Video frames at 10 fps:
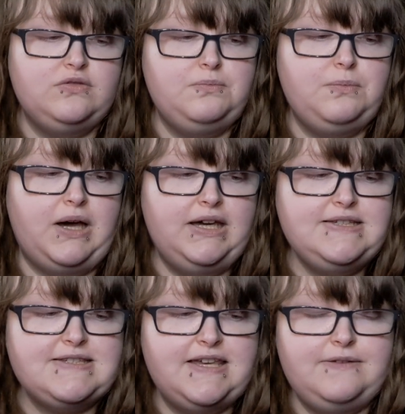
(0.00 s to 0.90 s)
My
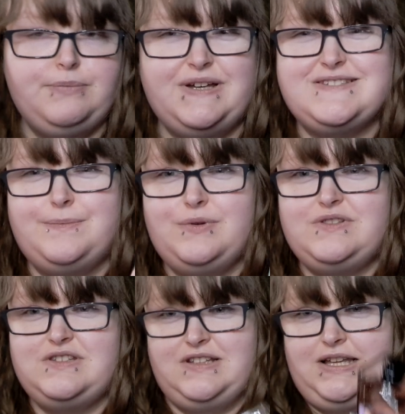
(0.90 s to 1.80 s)
skin picks up
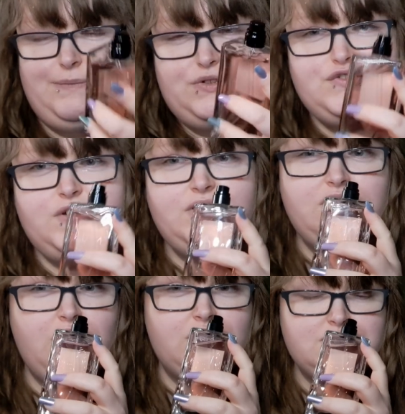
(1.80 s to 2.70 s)
on the lemon tree a
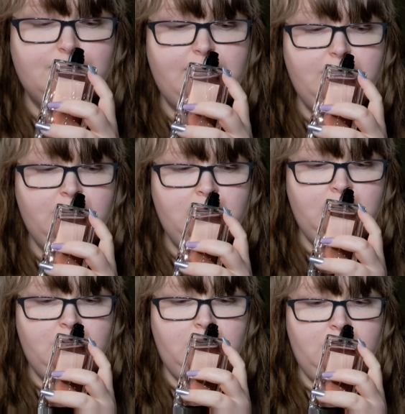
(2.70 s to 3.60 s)
lot as well,
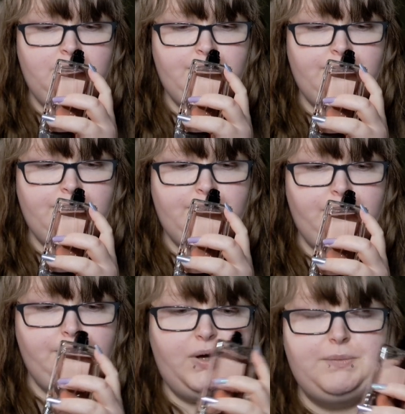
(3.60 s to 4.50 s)

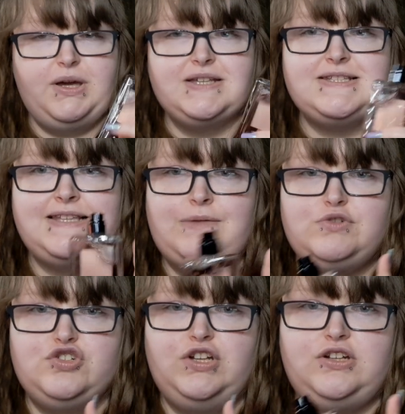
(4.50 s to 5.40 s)
but because it's
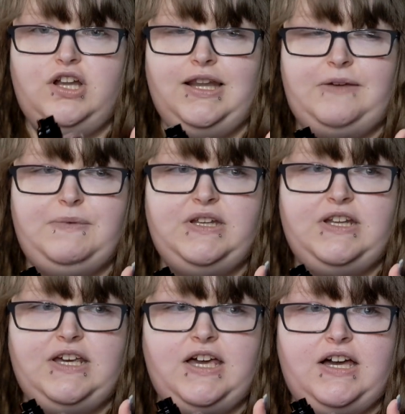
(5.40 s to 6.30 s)
lemon tree and not lemon,
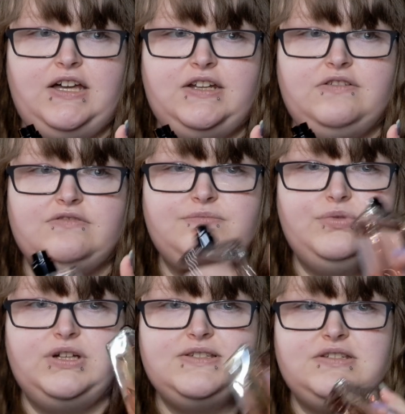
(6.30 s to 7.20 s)
it kind of
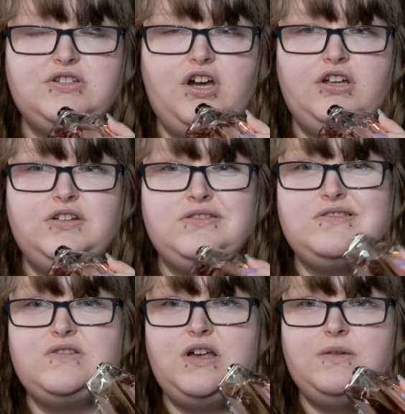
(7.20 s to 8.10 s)
brings it down
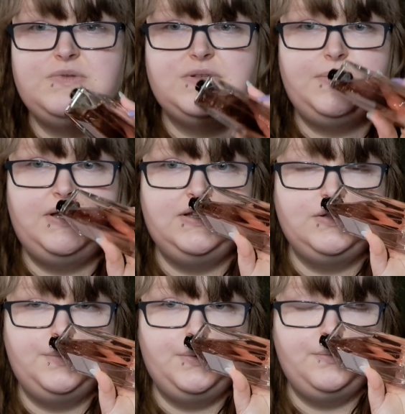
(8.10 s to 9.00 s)
and helps it be a little bit